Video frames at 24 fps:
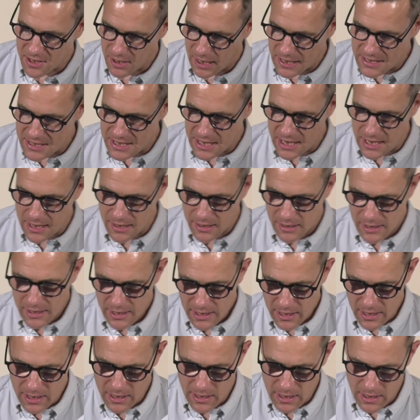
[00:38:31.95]
idea
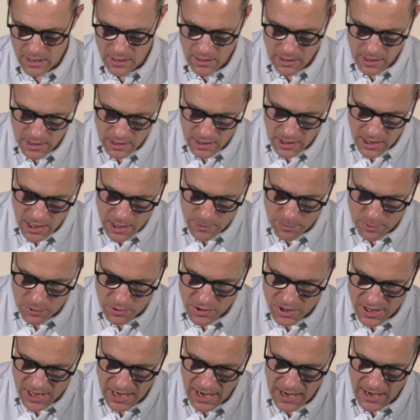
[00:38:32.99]
in
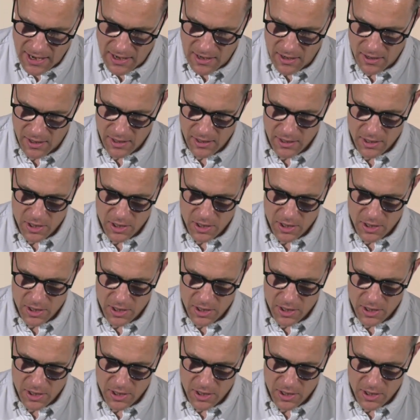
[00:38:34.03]
Hebrews 10.